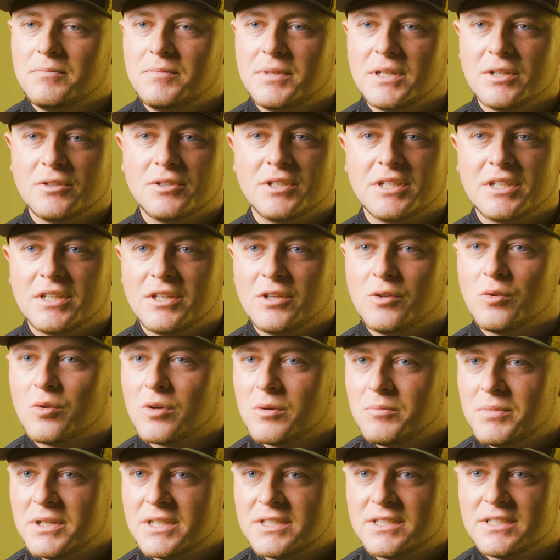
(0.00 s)
building
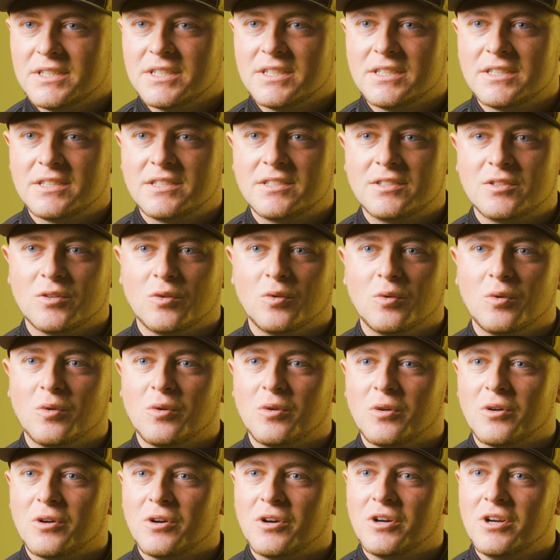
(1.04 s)
your business
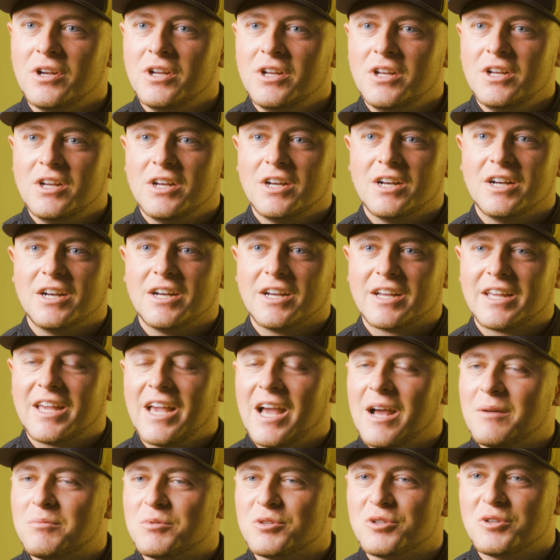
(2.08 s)
or
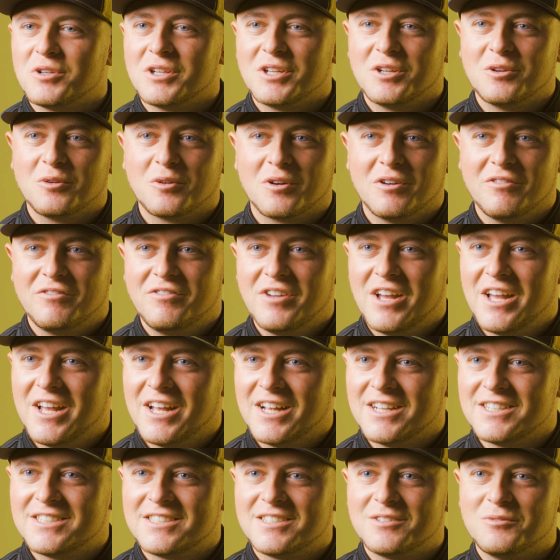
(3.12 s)
capturing your
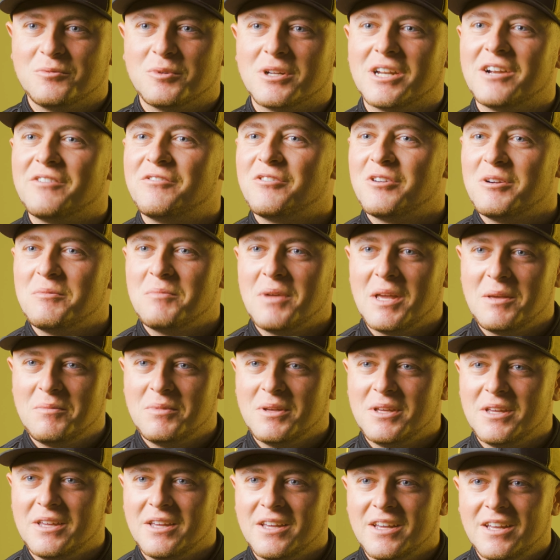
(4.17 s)
event, whatever it may
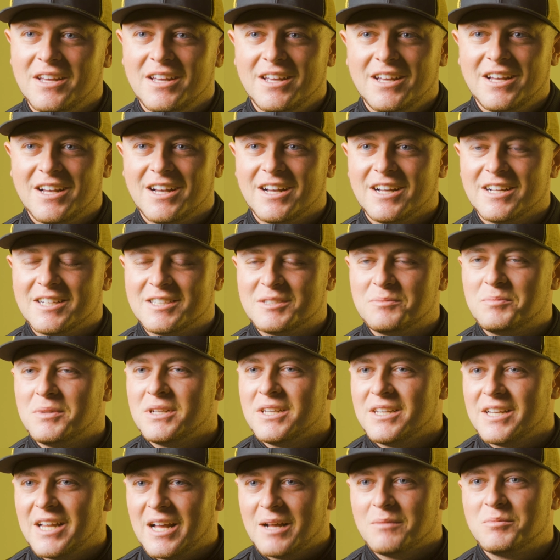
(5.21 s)
be. It's
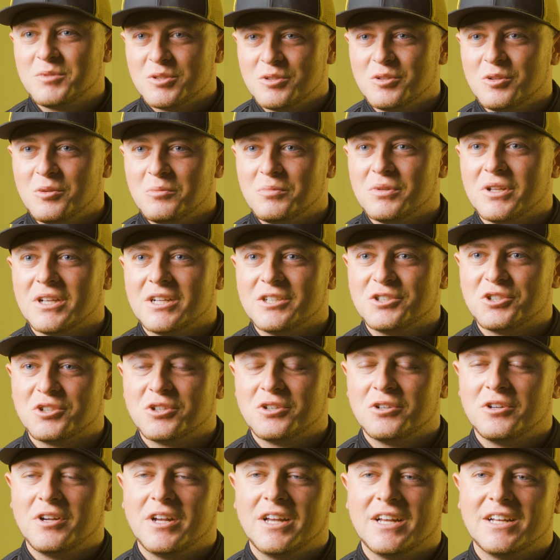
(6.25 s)
been an absolute
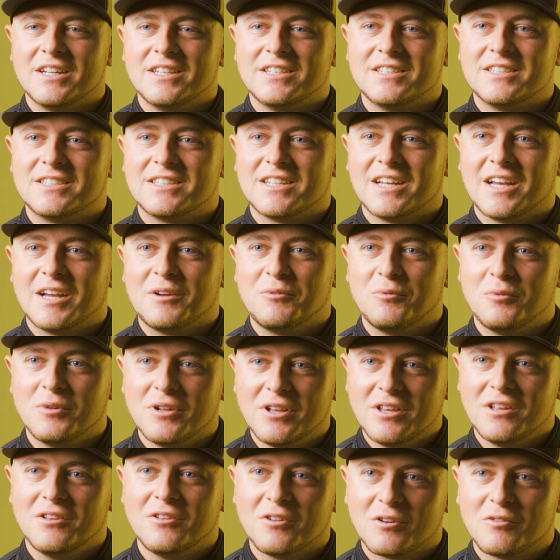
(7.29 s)
pleasure, and I
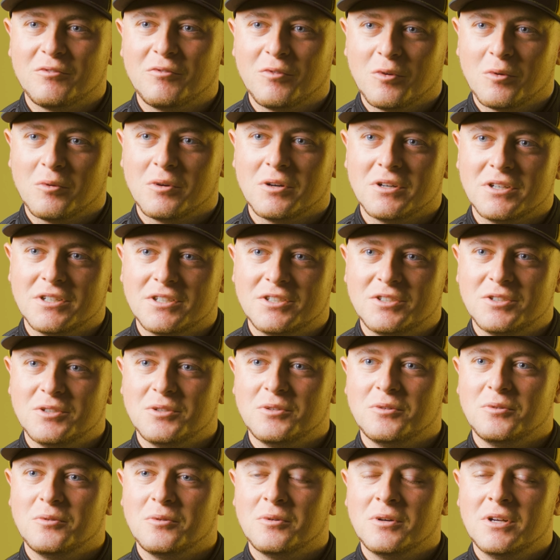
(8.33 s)
really look forward
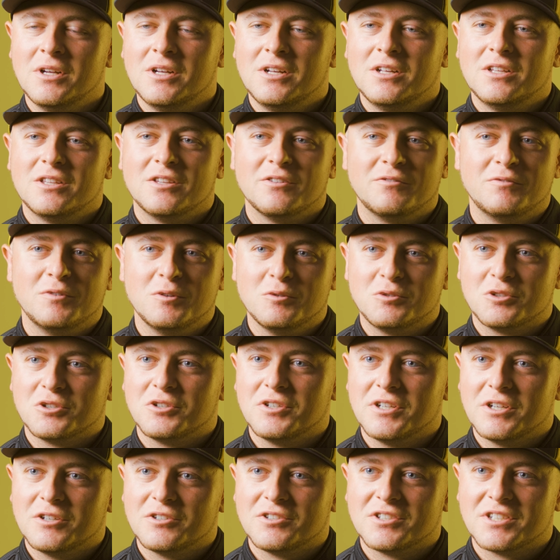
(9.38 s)
to the
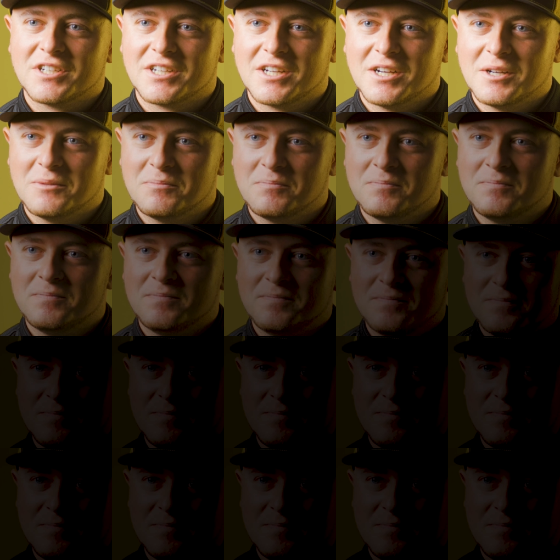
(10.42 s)
future years to come.